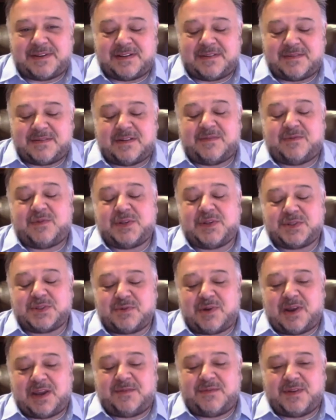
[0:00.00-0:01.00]
of what's
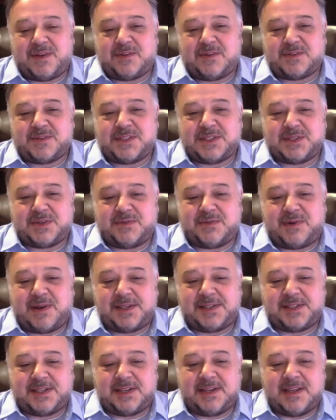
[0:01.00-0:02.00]
right for your
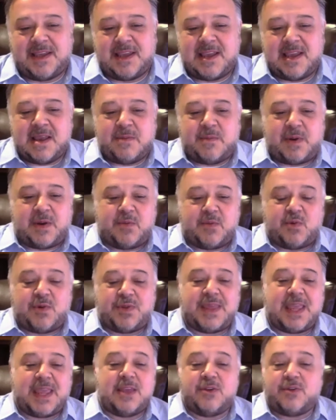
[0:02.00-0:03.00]
situation. But with
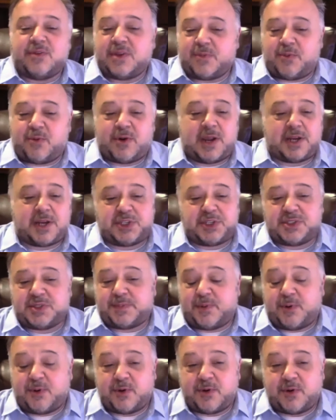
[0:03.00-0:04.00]
either the production
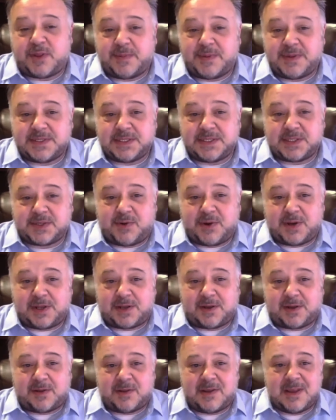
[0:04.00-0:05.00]
support or the business
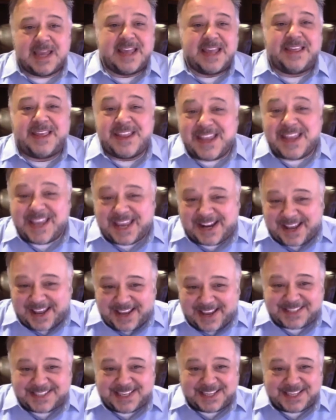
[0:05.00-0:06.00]
critical, then you get
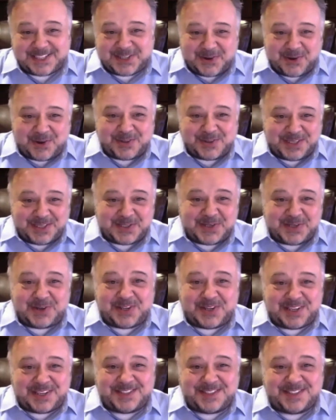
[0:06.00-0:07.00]
access to all these
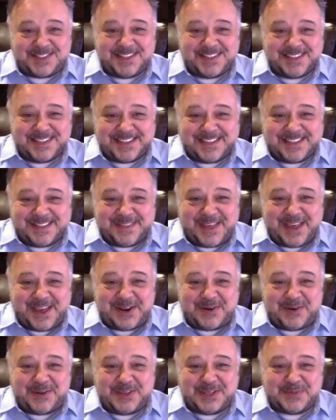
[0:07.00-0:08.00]
goodies that
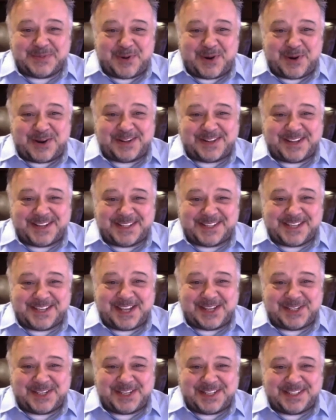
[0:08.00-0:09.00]
are these product
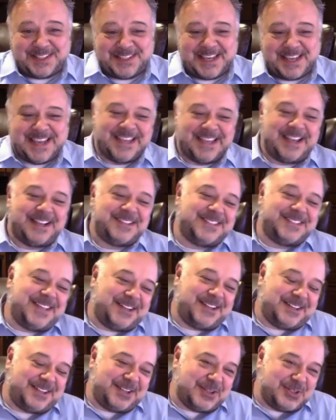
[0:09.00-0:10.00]
extensions, and
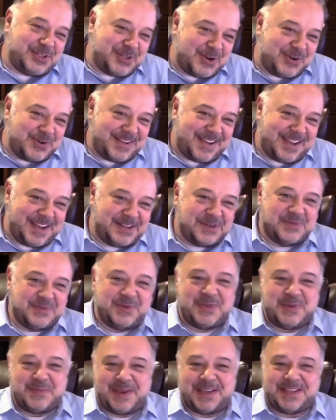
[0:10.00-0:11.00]
sadly, you don't get it
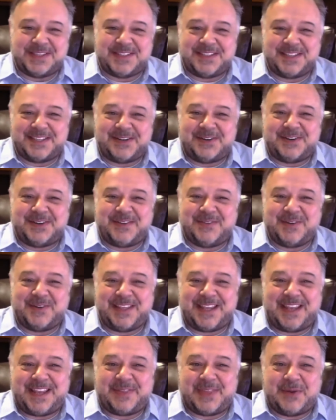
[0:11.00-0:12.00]
with the basic. You don't
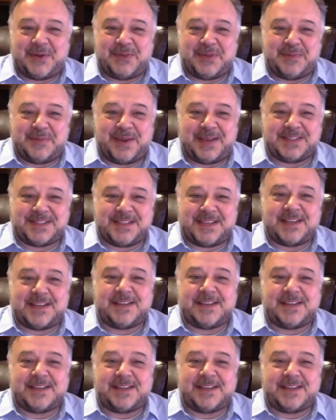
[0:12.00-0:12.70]
really get that with the basic.